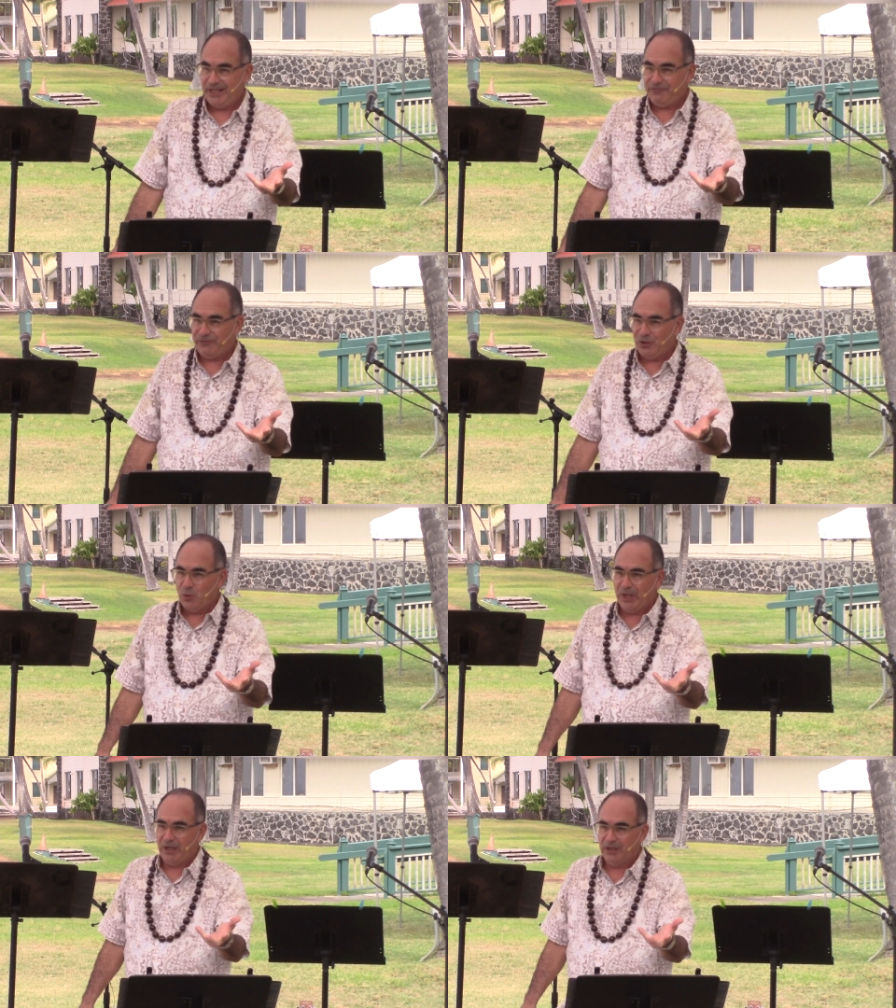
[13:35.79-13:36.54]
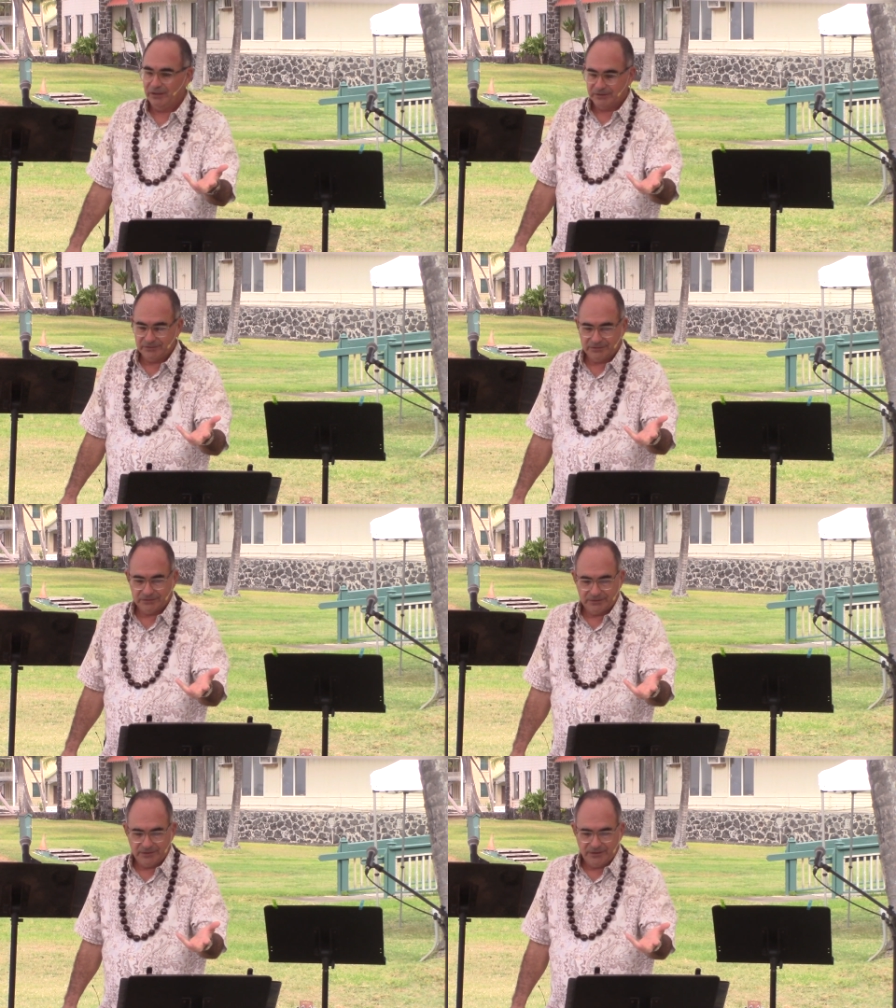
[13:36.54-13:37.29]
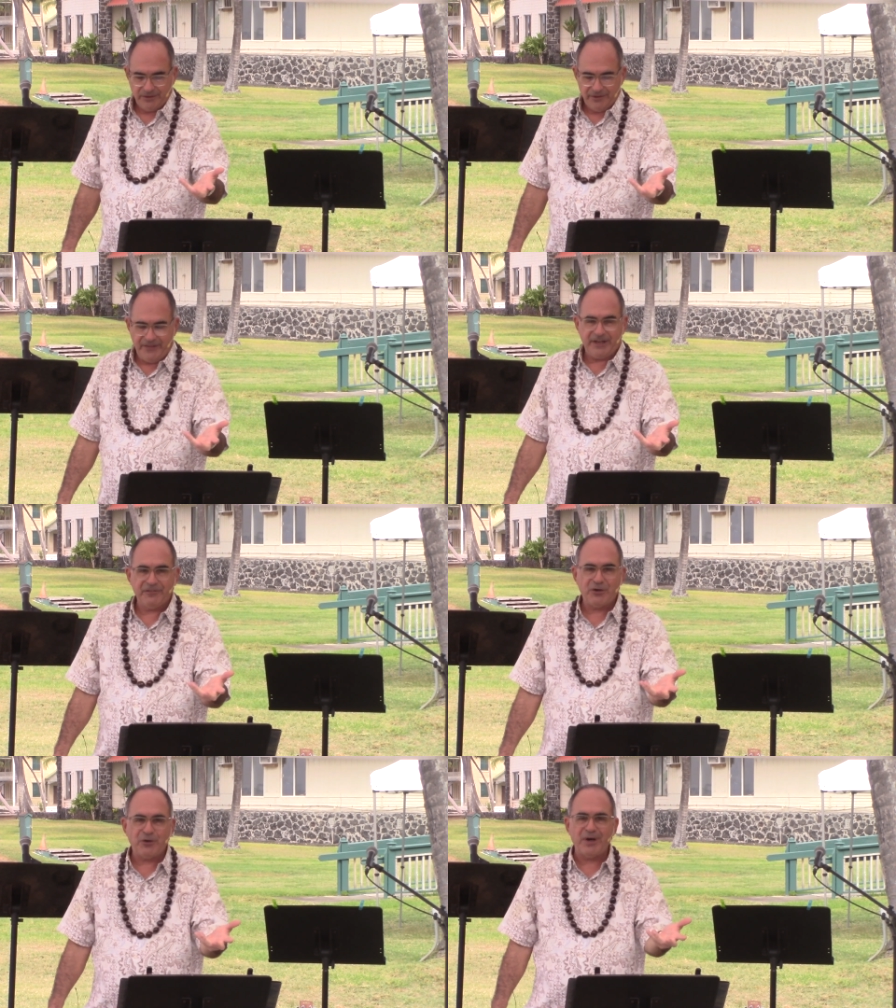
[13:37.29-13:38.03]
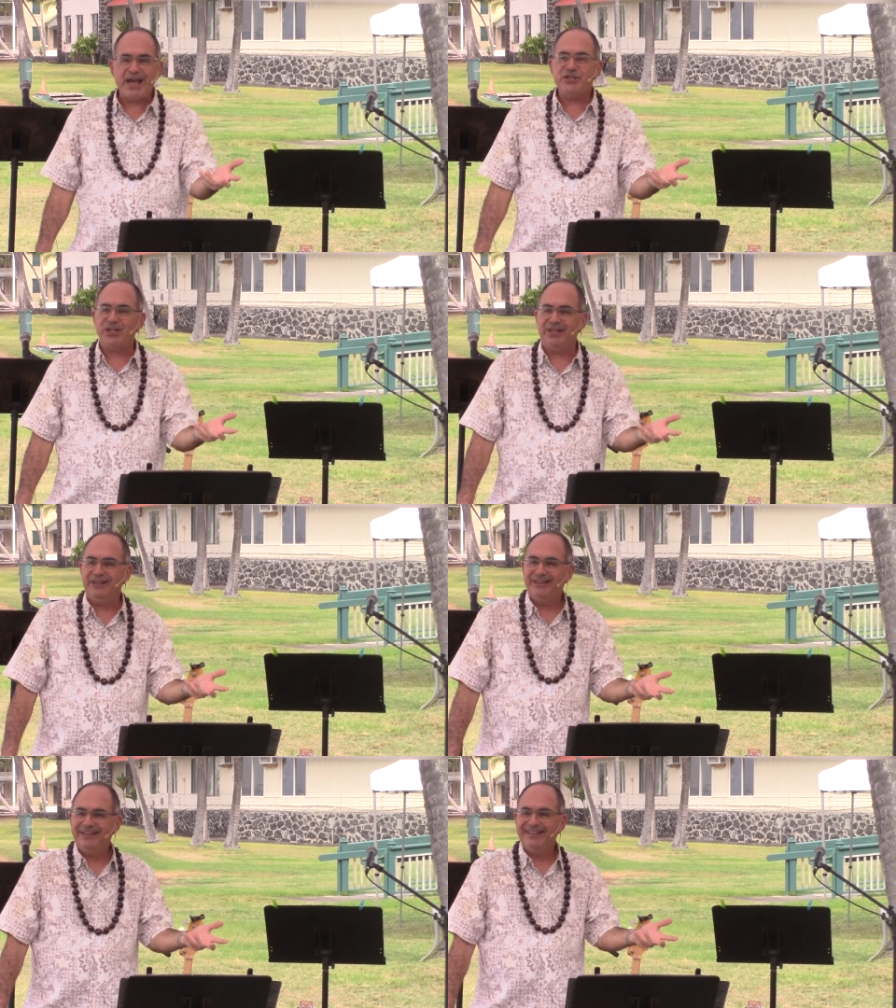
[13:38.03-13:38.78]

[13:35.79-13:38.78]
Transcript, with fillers: if you will. Think of the creation.